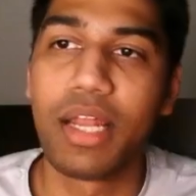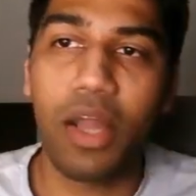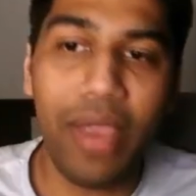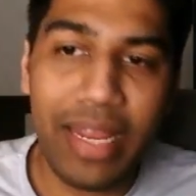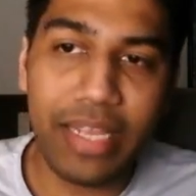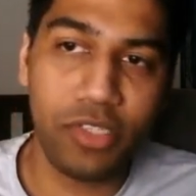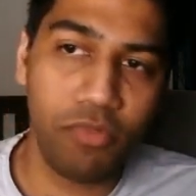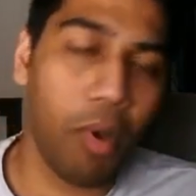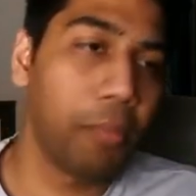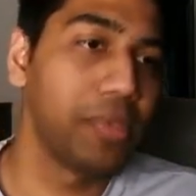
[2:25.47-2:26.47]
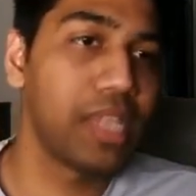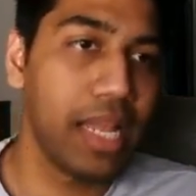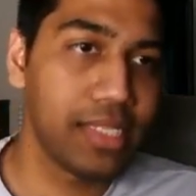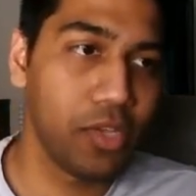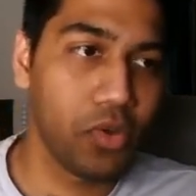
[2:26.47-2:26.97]
Now, in case of Poppins,
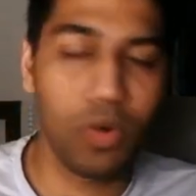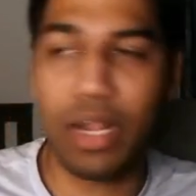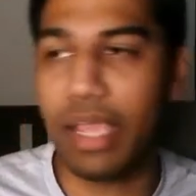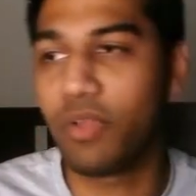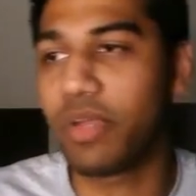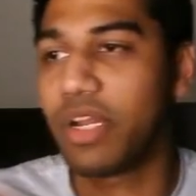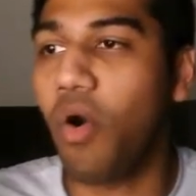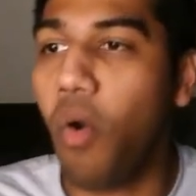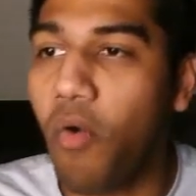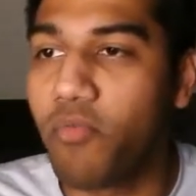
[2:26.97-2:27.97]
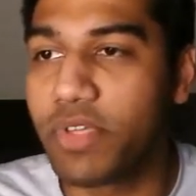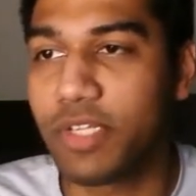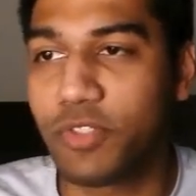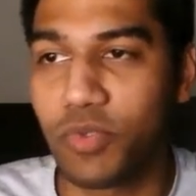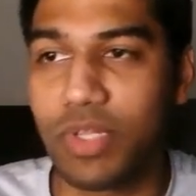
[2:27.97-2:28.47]
let's say you don't like, you can obviously
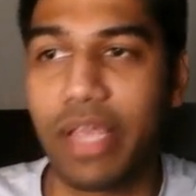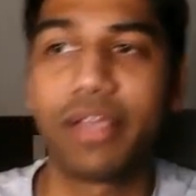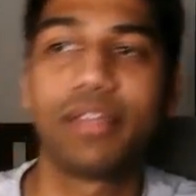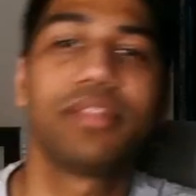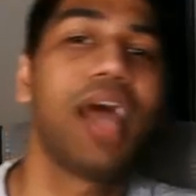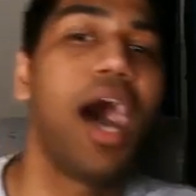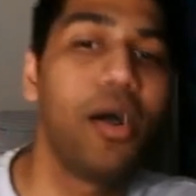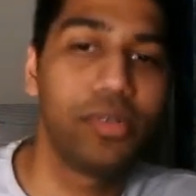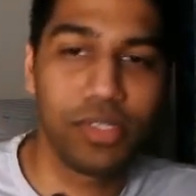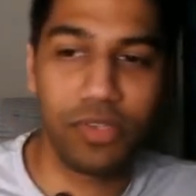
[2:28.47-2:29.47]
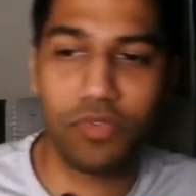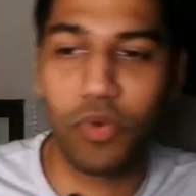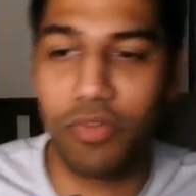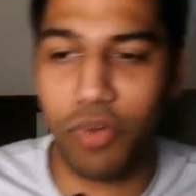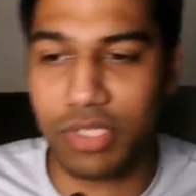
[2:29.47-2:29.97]
choose like thousands of Google
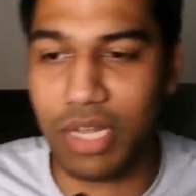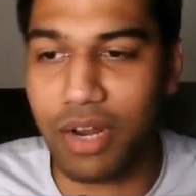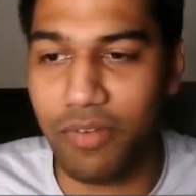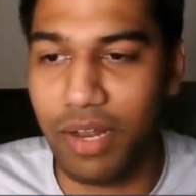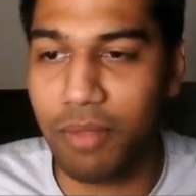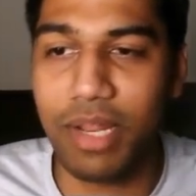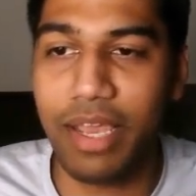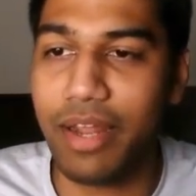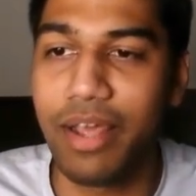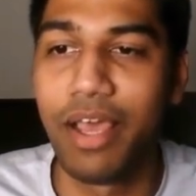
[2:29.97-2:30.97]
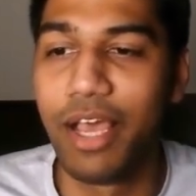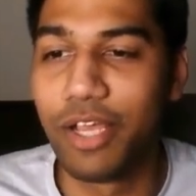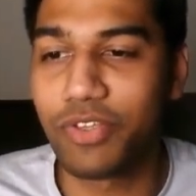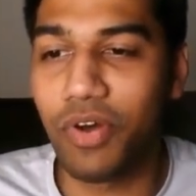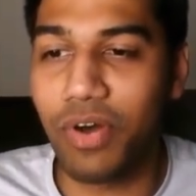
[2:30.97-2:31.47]
fonts that are available here.
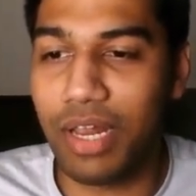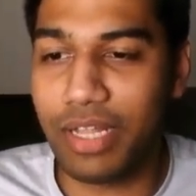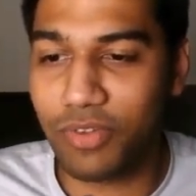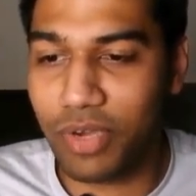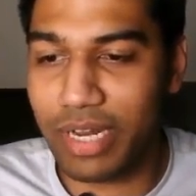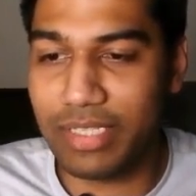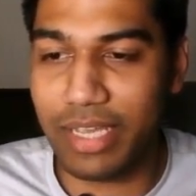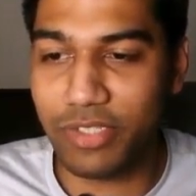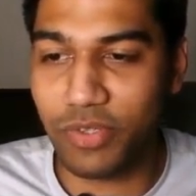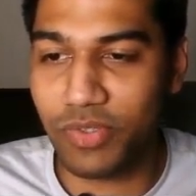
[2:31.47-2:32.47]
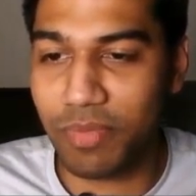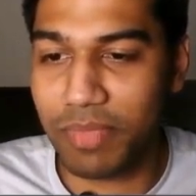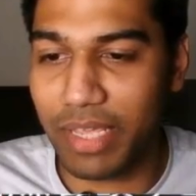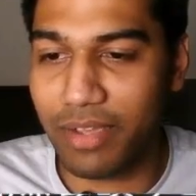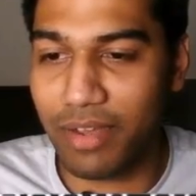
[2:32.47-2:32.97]
So let's go crazy and choose
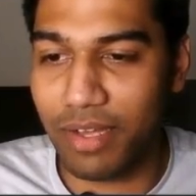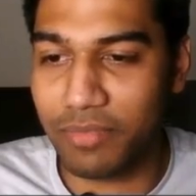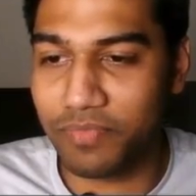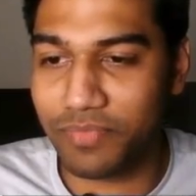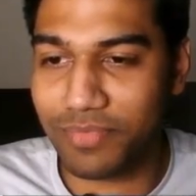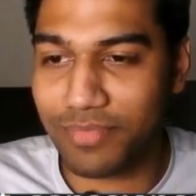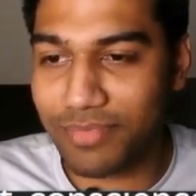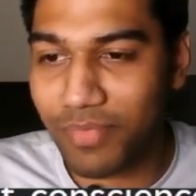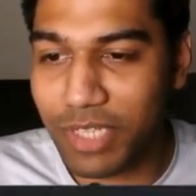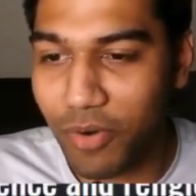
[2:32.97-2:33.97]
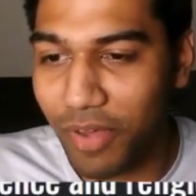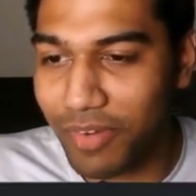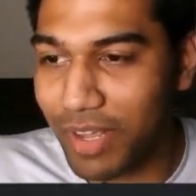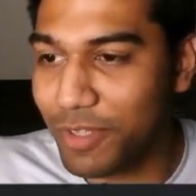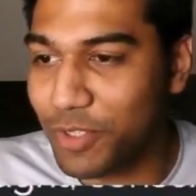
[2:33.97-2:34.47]
something I would have
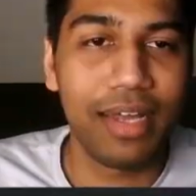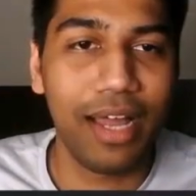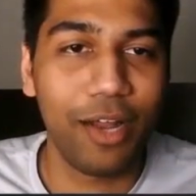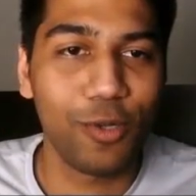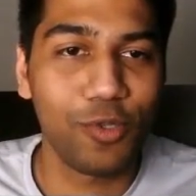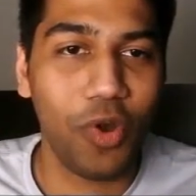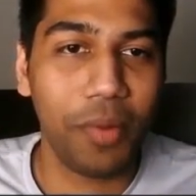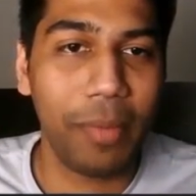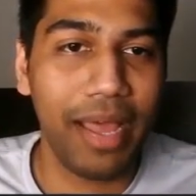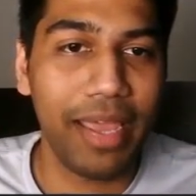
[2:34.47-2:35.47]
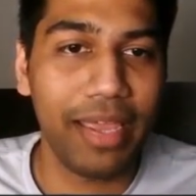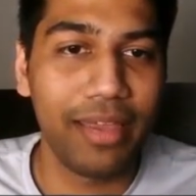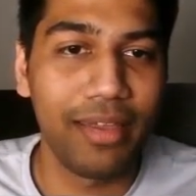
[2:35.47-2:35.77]
never choose. I don't sort by